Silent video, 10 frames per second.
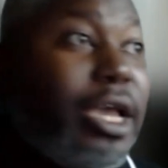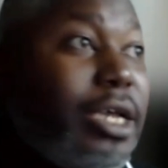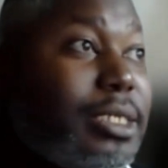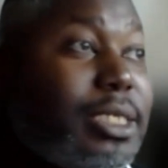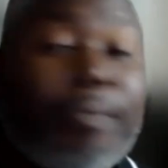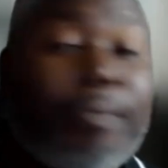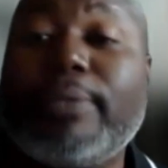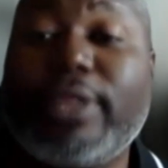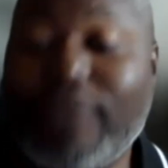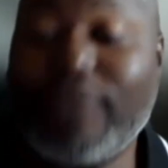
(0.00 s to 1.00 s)
Some
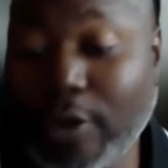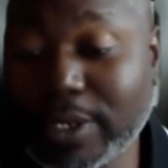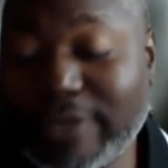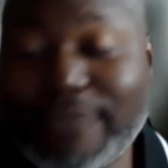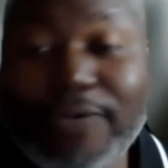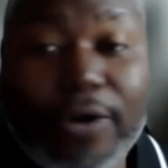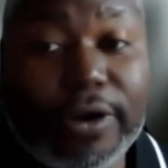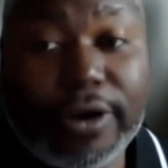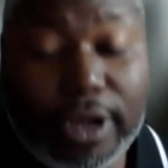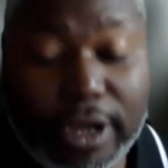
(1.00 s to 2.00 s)
people even go as
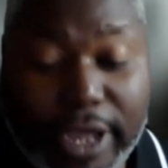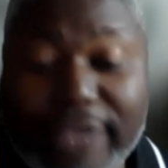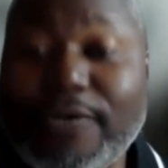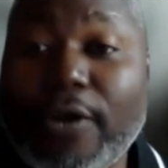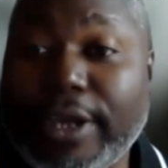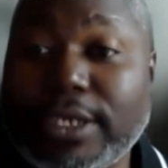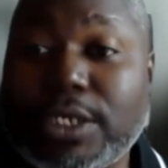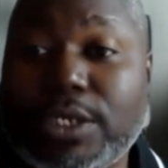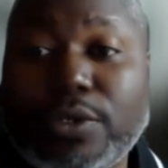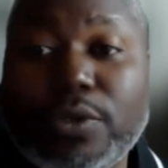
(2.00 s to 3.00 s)
far as
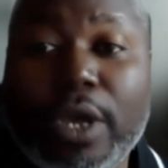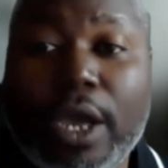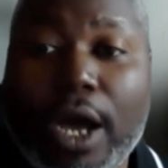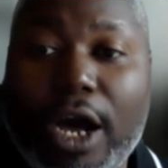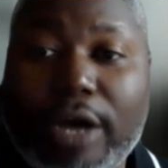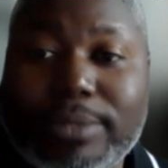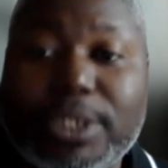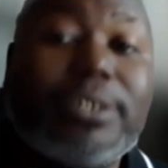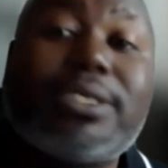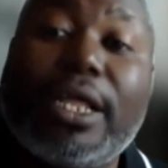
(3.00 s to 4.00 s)
to
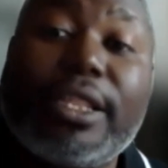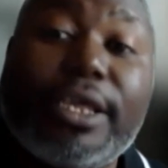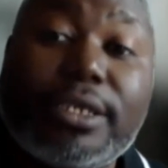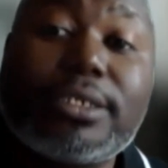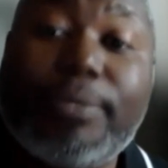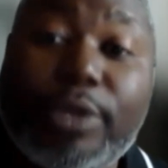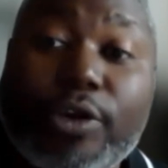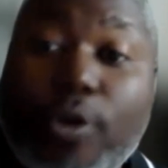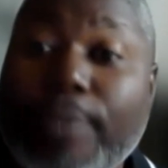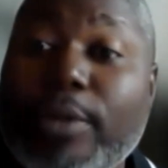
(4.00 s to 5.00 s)
start selling some of your
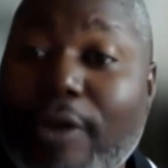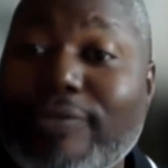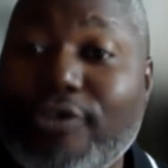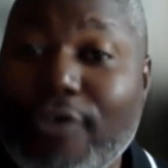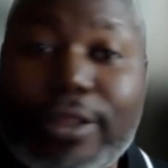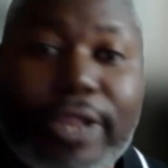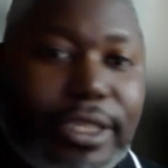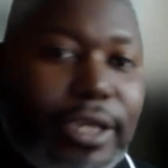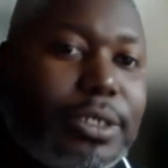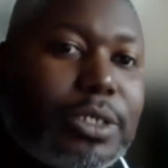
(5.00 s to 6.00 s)
equipment off the truck. Like
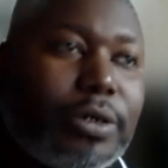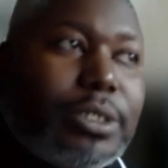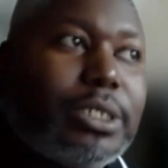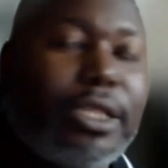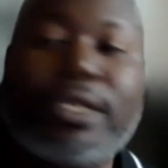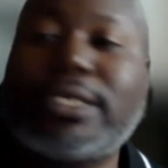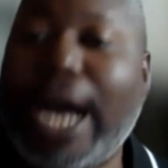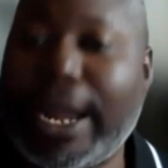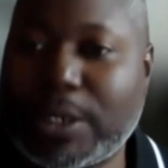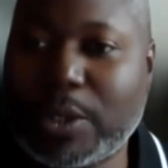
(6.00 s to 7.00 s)
they'll start selling the
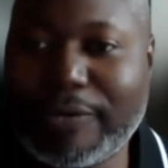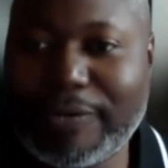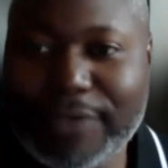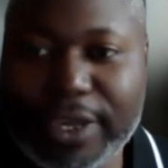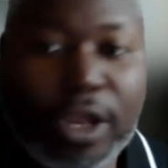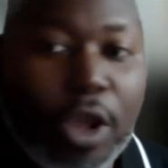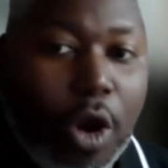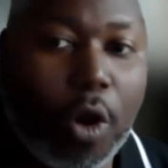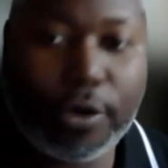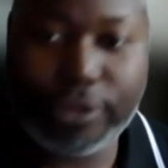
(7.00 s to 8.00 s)
tires off of it,
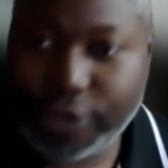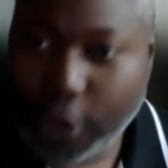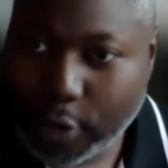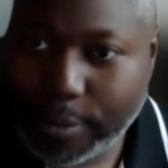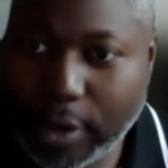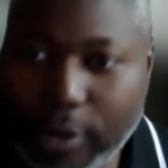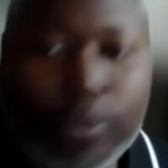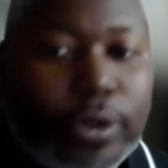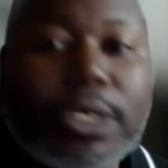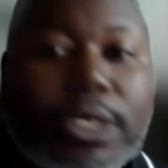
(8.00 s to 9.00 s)
or the turbo,
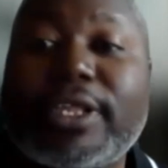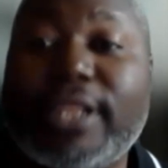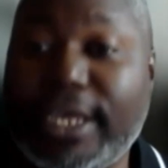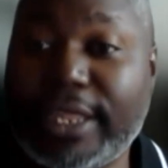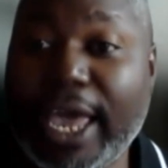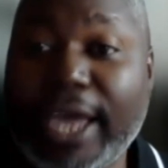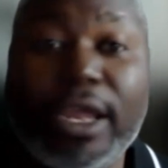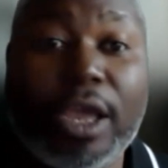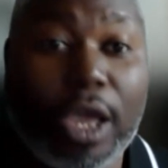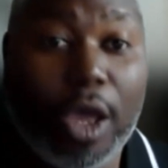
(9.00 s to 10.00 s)
or something like that.
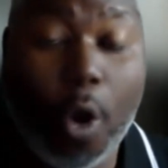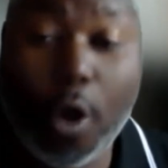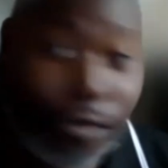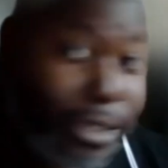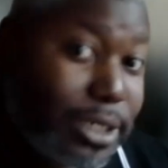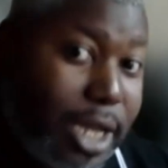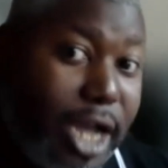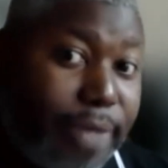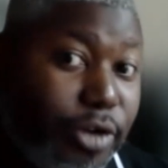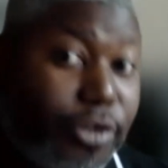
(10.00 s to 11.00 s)
all this
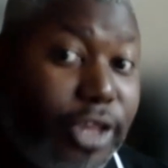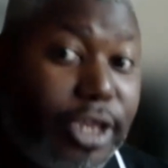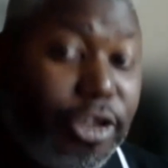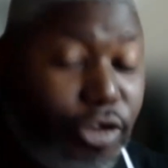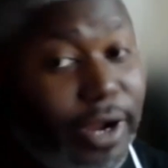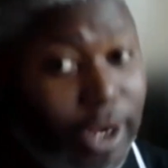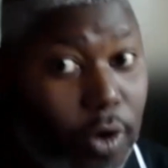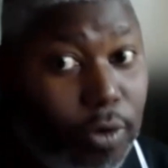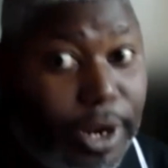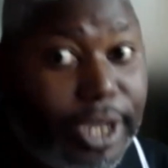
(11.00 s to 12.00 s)
time you're thinking you're at
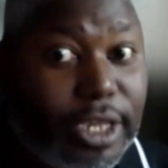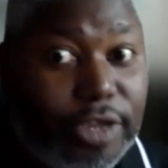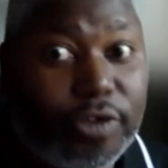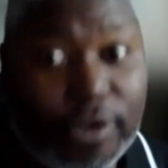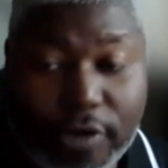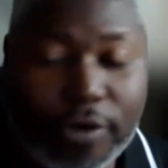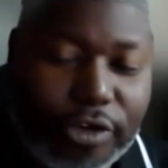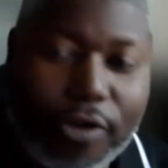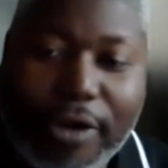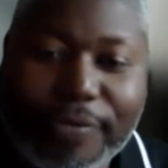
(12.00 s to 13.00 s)
home, right? And or in
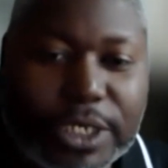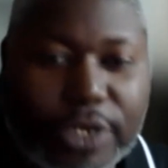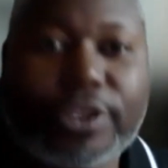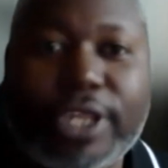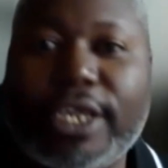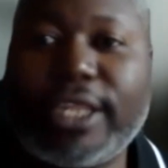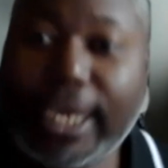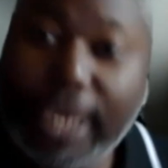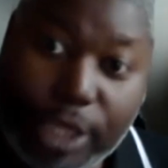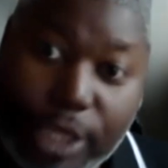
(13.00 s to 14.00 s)
your office, and you're thinking
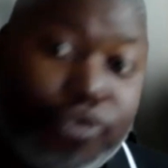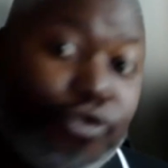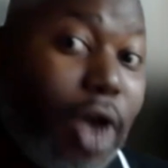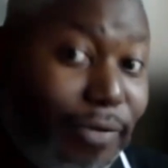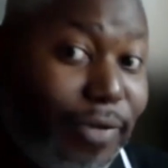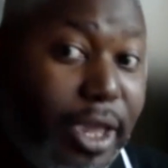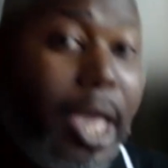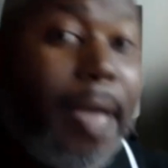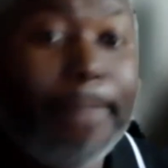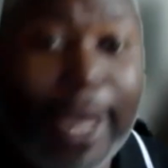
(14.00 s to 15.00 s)
that he's driving
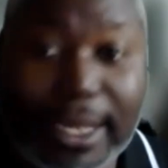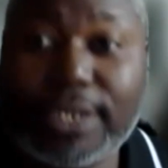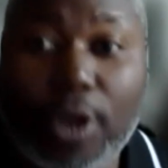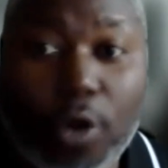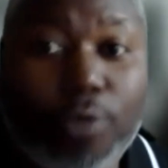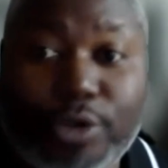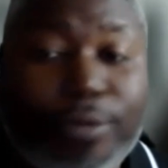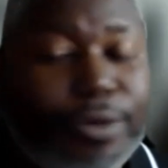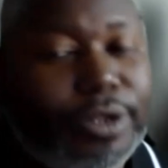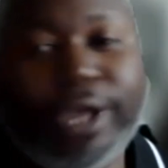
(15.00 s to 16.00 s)
back to the home
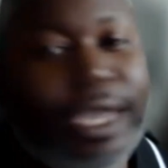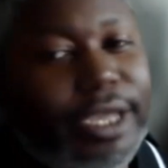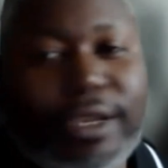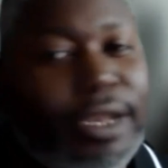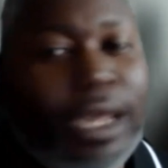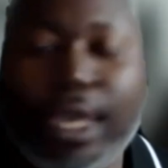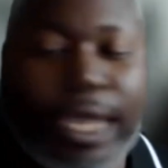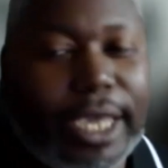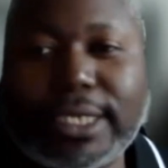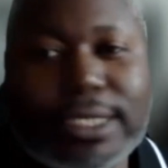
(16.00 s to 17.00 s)
terminal, and
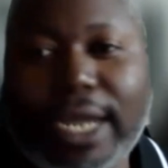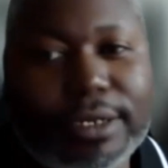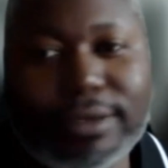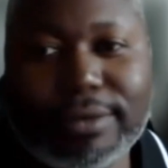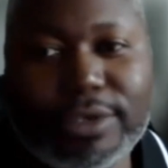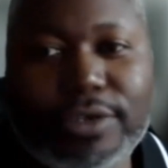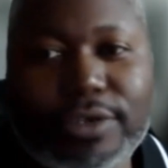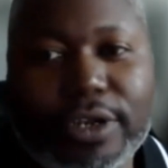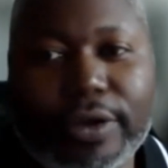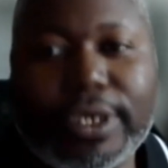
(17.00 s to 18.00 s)
he's not,
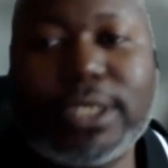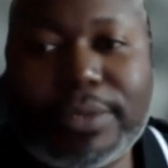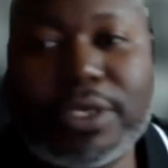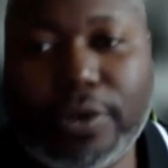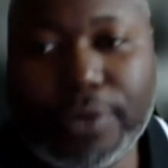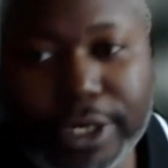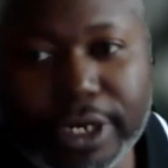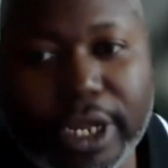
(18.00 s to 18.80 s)
he's up to no good.